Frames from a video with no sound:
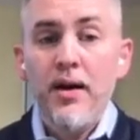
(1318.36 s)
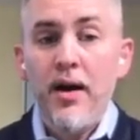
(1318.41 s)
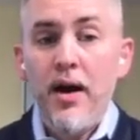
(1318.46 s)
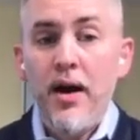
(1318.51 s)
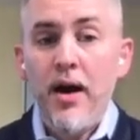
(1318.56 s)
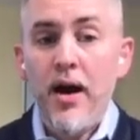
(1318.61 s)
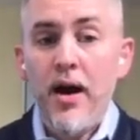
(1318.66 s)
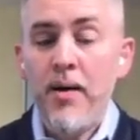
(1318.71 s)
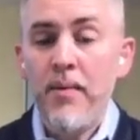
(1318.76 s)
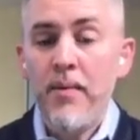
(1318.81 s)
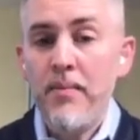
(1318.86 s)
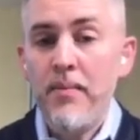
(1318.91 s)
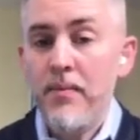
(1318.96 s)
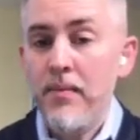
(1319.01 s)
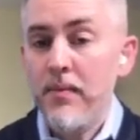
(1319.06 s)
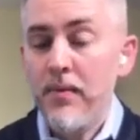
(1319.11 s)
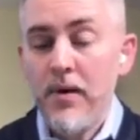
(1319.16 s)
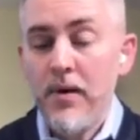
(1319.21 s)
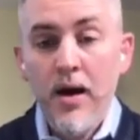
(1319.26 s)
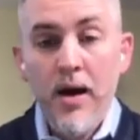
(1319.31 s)
And
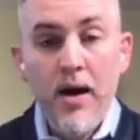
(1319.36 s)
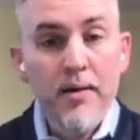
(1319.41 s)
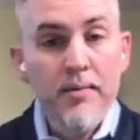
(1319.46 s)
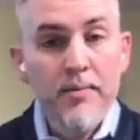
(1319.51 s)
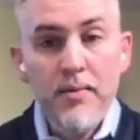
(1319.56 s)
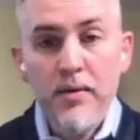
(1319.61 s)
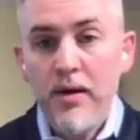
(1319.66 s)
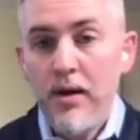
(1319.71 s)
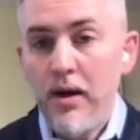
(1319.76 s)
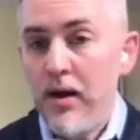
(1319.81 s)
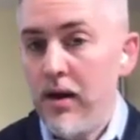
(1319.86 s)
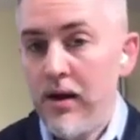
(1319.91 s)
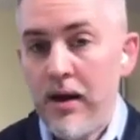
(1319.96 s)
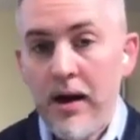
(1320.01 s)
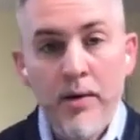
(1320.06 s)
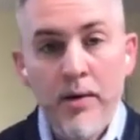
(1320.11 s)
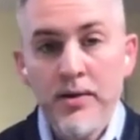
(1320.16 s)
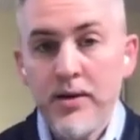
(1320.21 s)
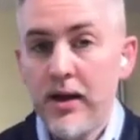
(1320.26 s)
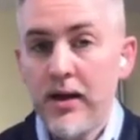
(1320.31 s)
I
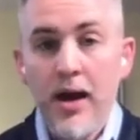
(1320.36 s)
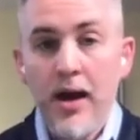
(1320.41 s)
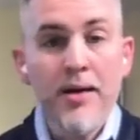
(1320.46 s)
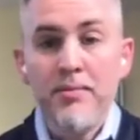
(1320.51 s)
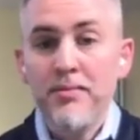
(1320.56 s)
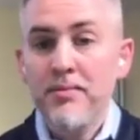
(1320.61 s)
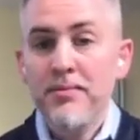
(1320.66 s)
was like, hey,